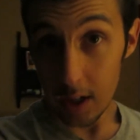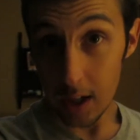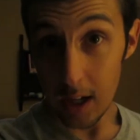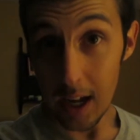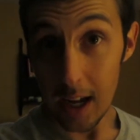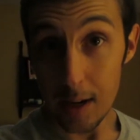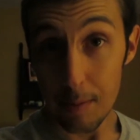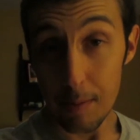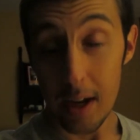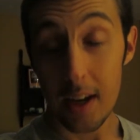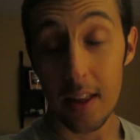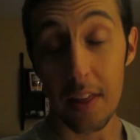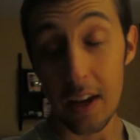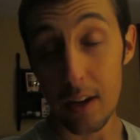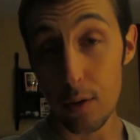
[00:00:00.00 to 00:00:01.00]
going to head to bed.
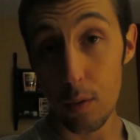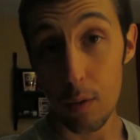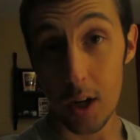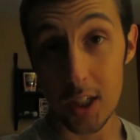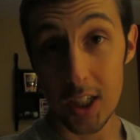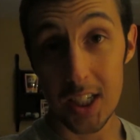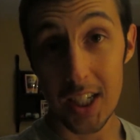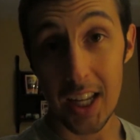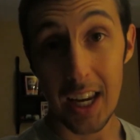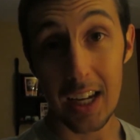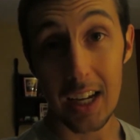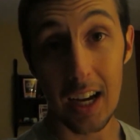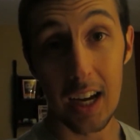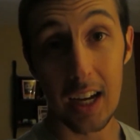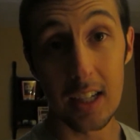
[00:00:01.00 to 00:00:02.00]
Thanks for watching today,
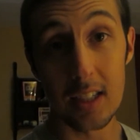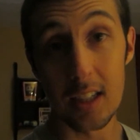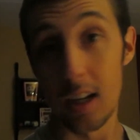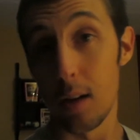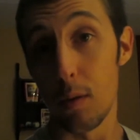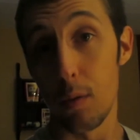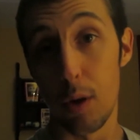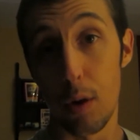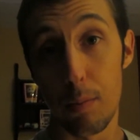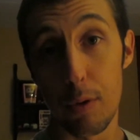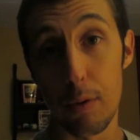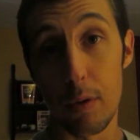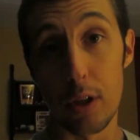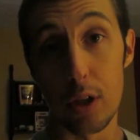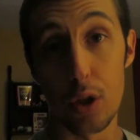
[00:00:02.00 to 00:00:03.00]
guys. Uh, we hope
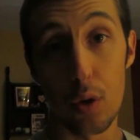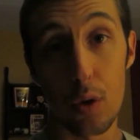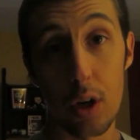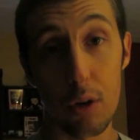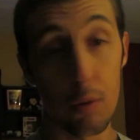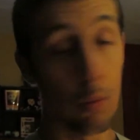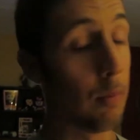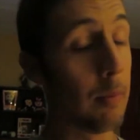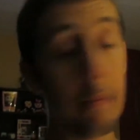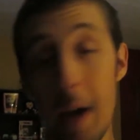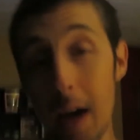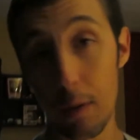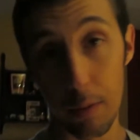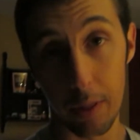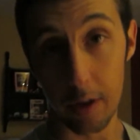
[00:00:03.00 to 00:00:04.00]
you enjoyed. We'll be
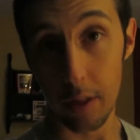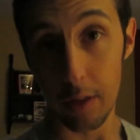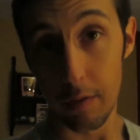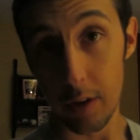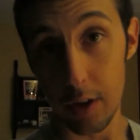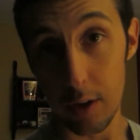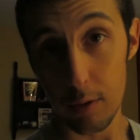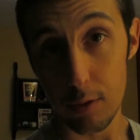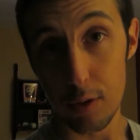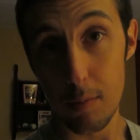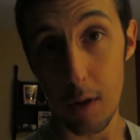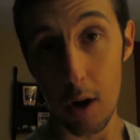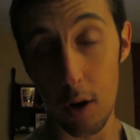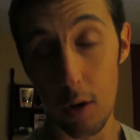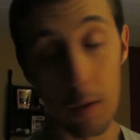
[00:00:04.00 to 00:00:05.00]
back with another video
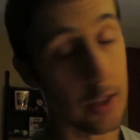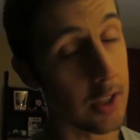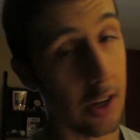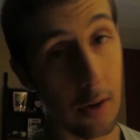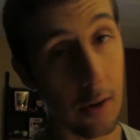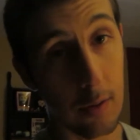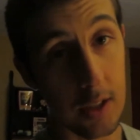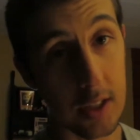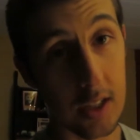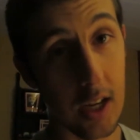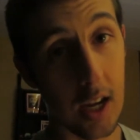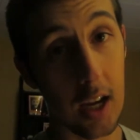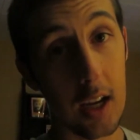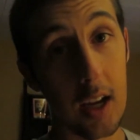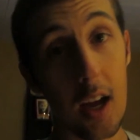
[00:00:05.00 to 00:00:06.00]
tomorrow, as I always
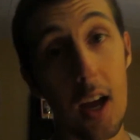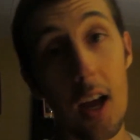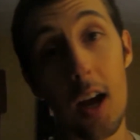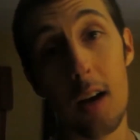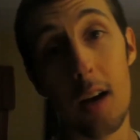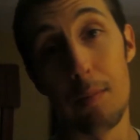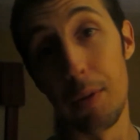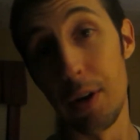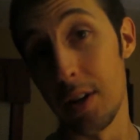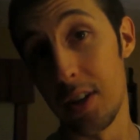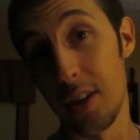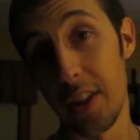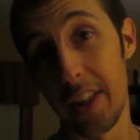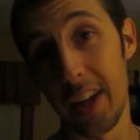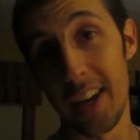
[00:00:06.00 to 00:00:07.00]
say. But
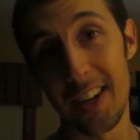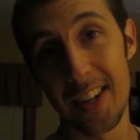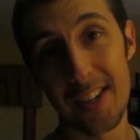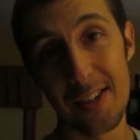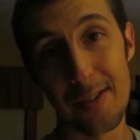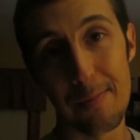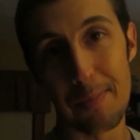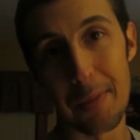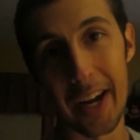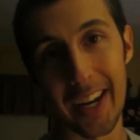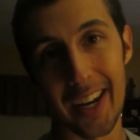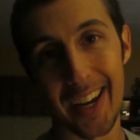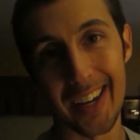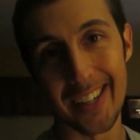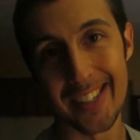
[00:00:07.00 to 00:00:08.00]
until then, bye,
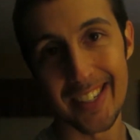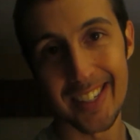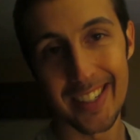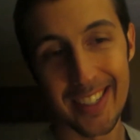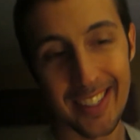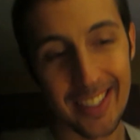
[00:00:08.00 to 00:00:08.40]
guys.